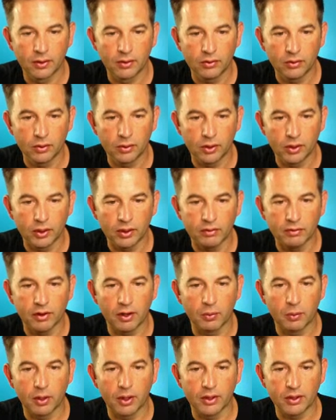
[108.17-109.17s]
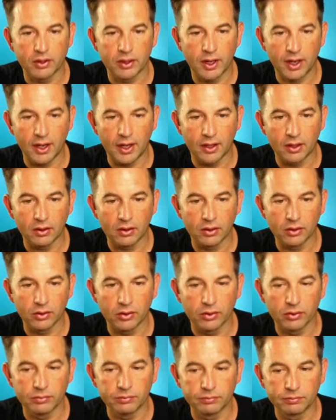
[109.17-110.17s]
So like if I want to add a
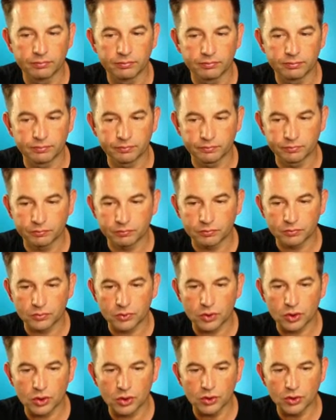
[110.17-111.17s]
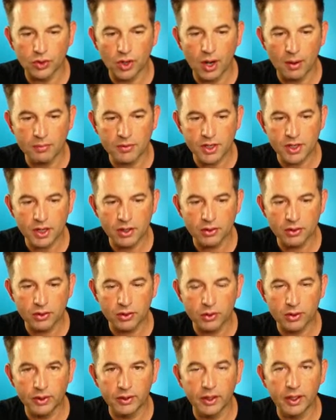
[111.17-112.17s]
little drop shadow
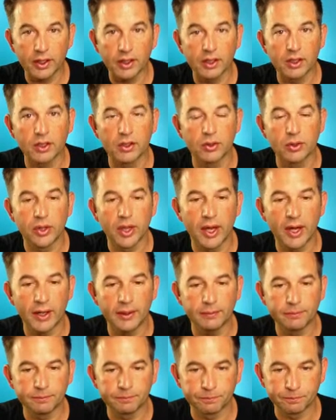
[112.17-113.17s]
to it, I can do that.